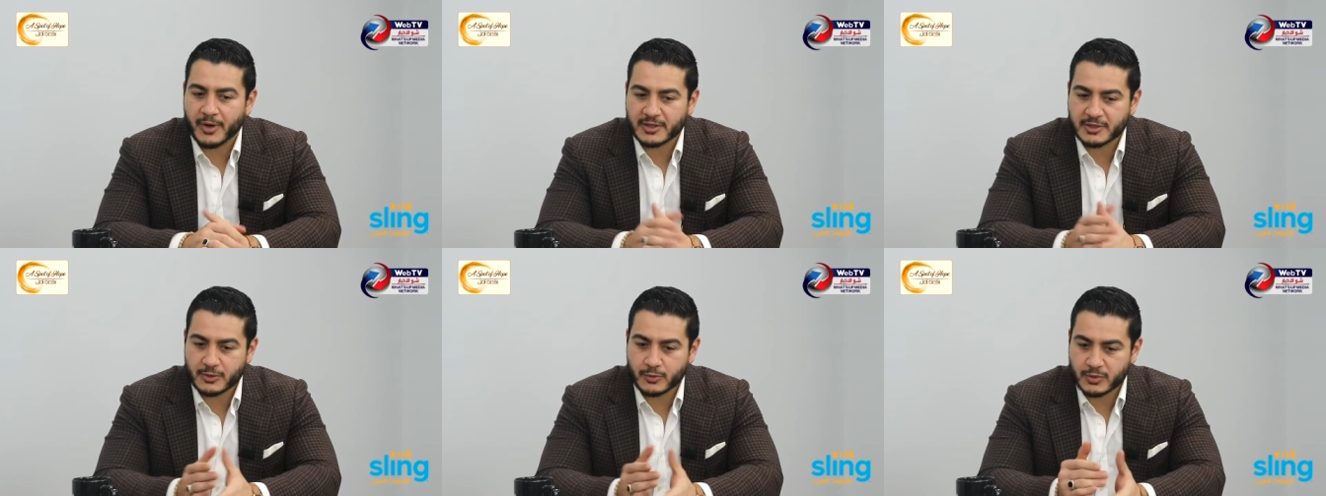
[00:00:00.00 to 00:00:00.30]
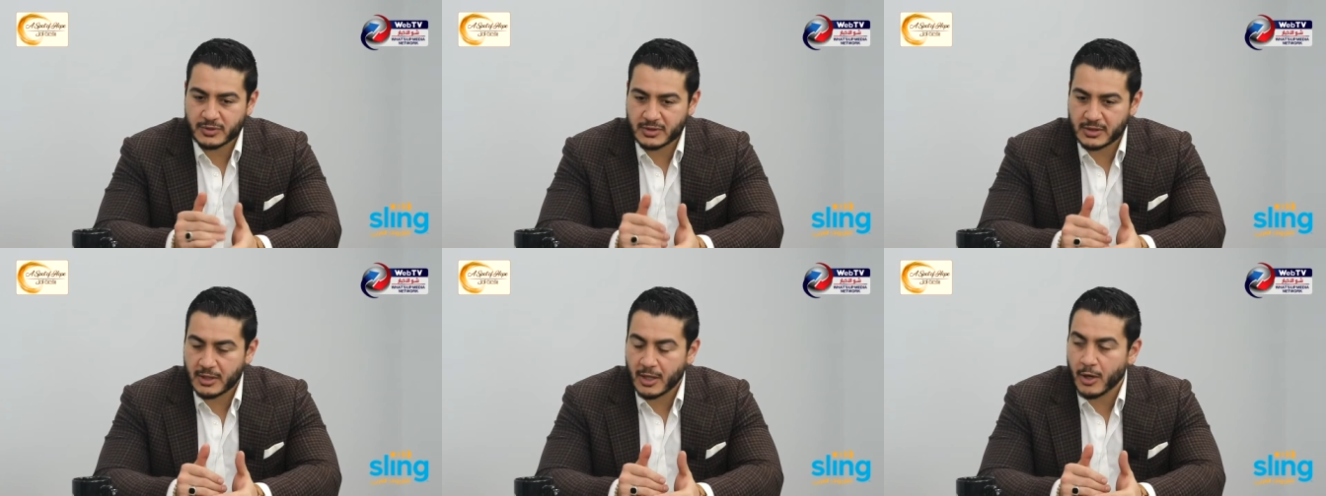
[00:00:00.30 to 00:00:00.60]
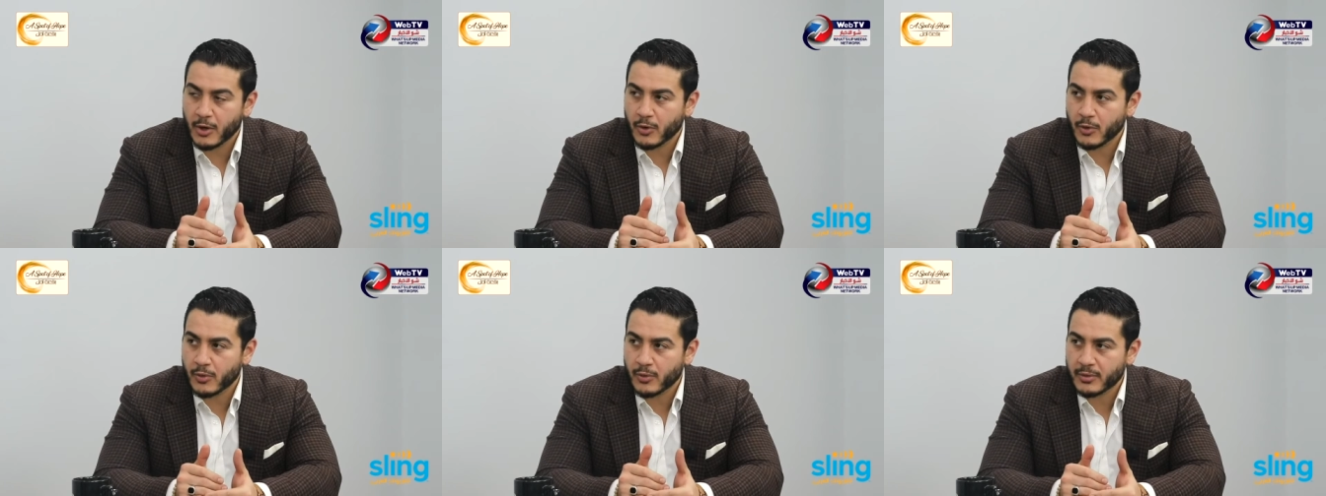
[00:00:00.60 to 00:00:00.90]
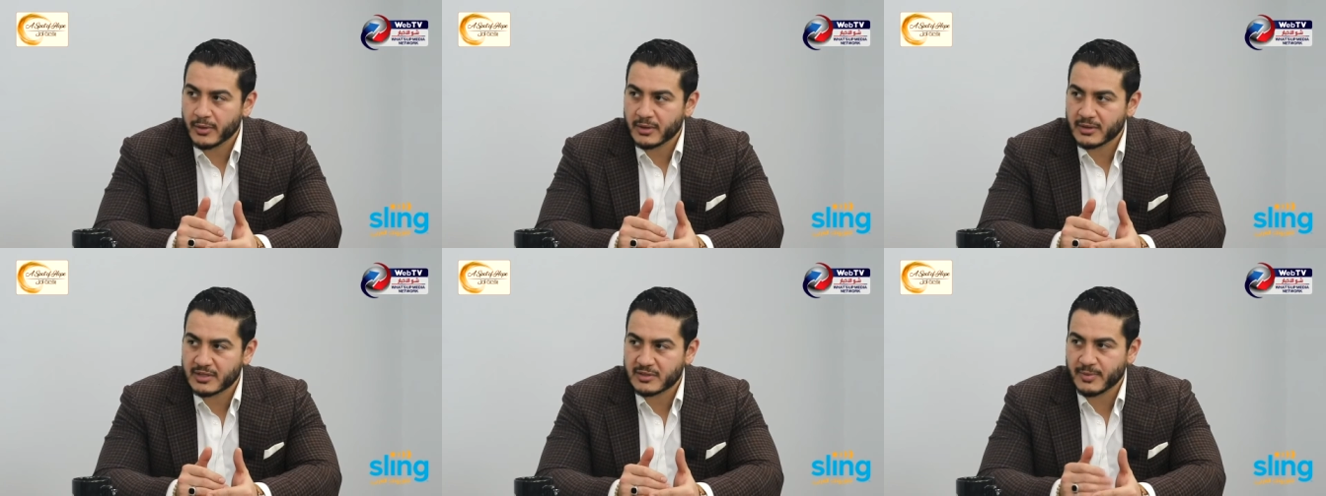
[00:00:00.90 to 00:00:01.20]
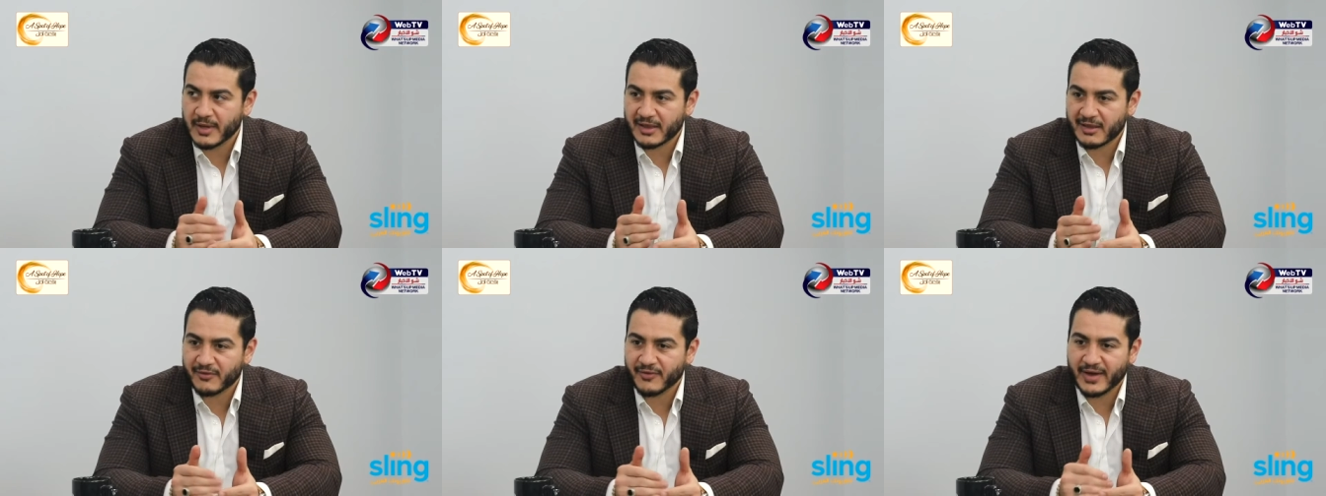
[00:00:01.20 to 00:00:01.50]
pressure was low,
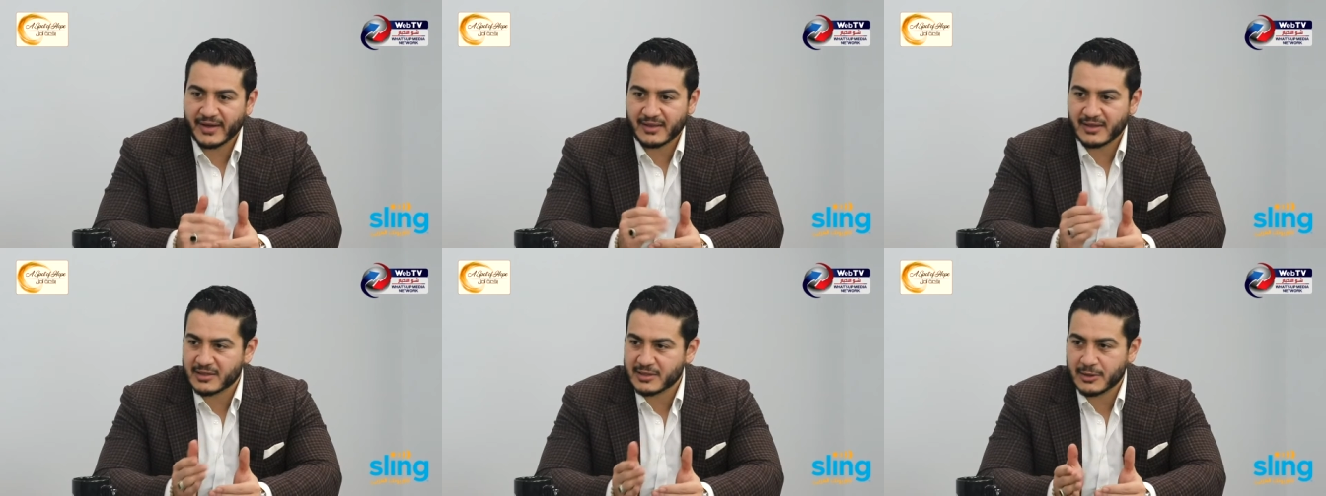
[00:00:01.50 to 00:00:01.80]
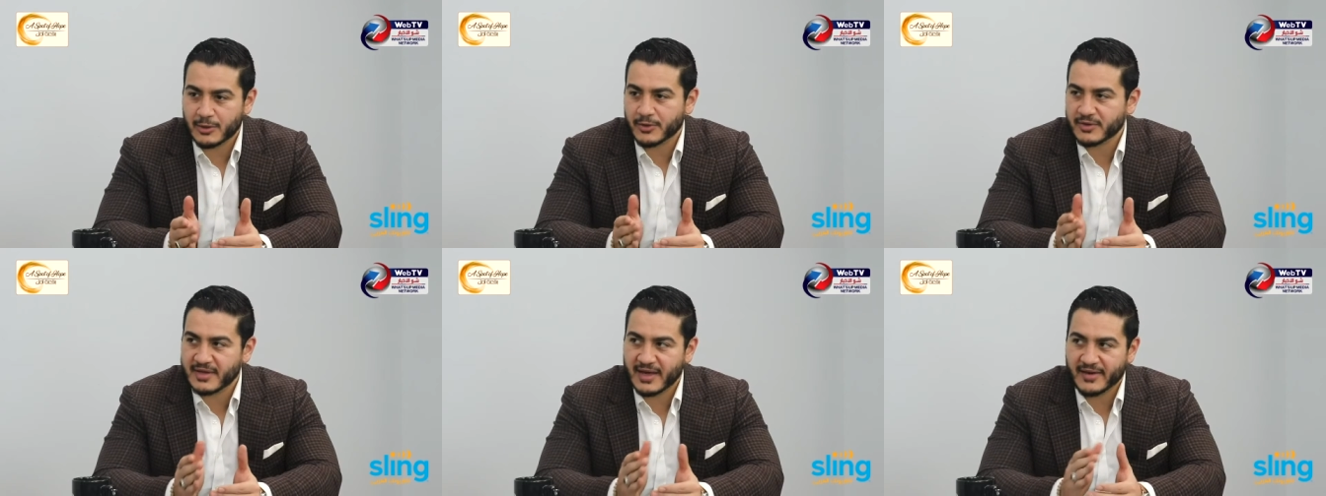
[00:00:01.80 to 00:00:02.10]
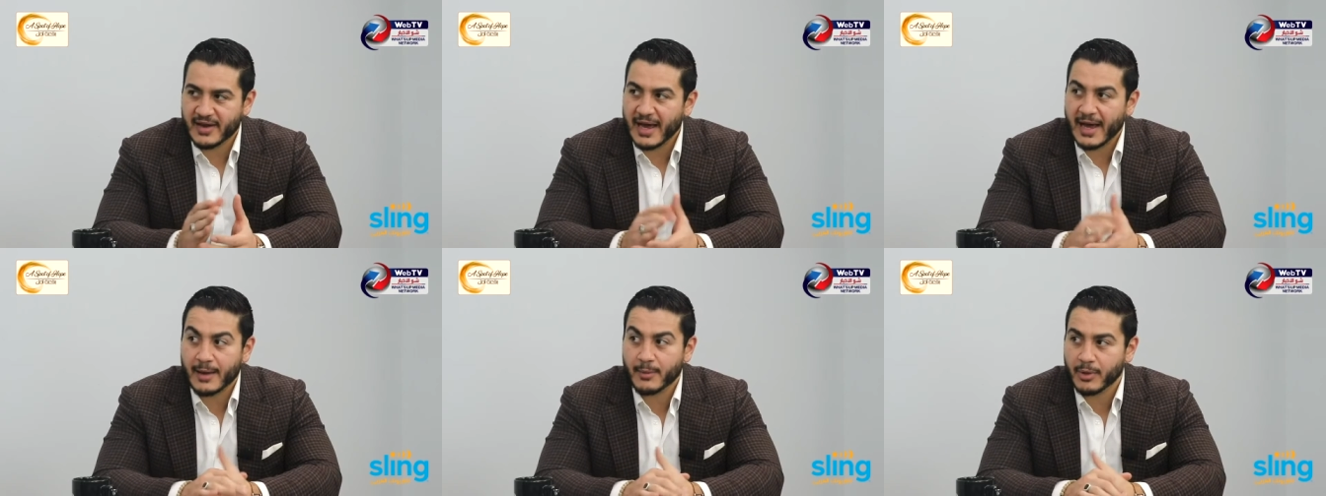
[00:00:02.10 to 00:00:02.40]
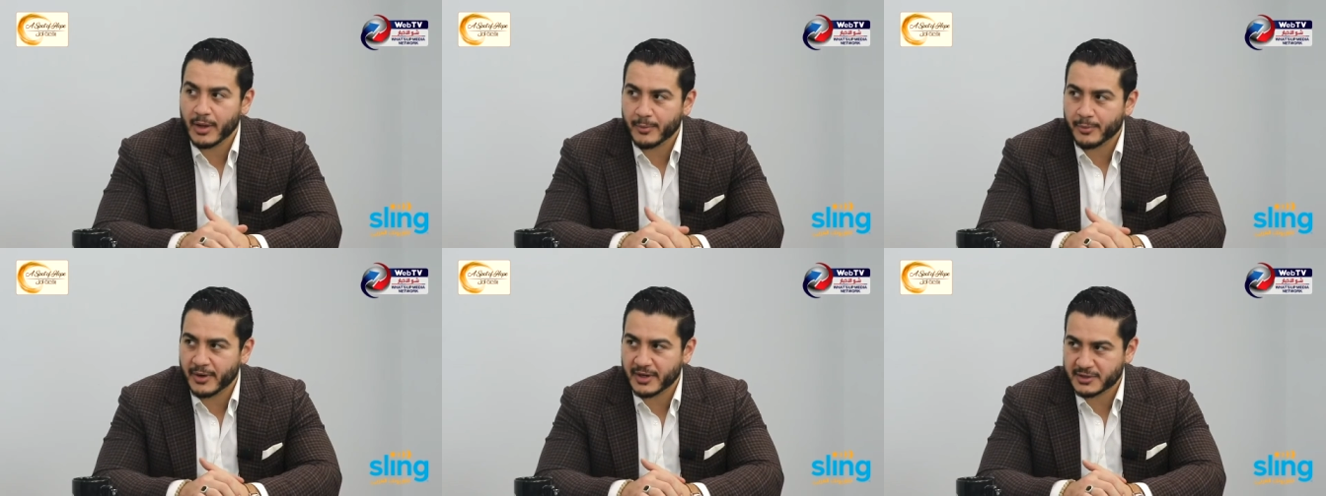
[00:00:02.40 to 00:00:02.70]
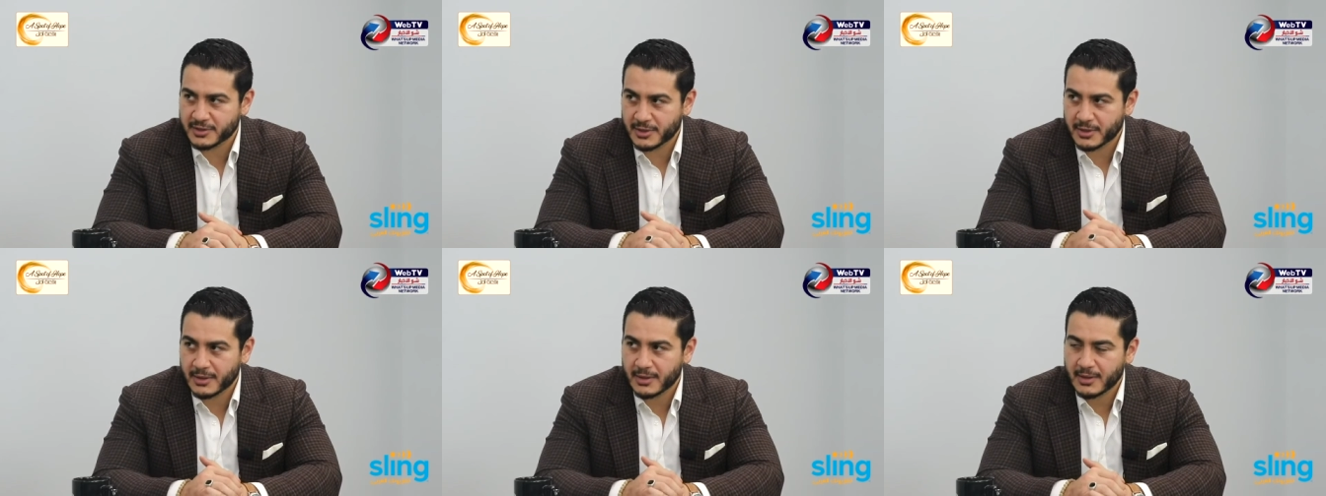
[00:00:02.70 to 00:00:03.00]
despite the fact that she'd always had high blood
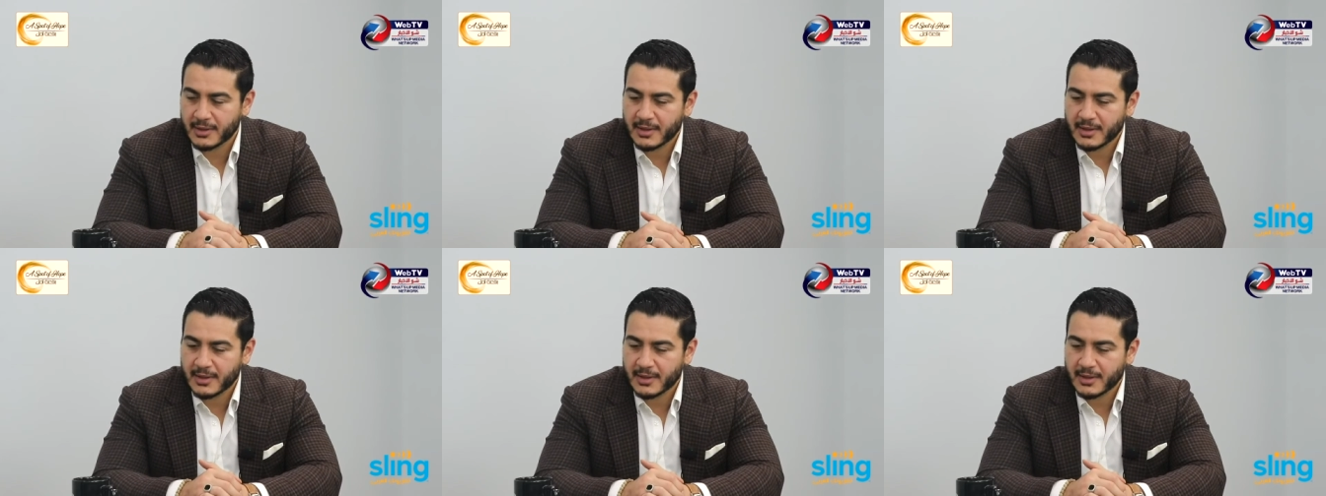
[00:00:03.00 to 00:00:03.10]
pressure.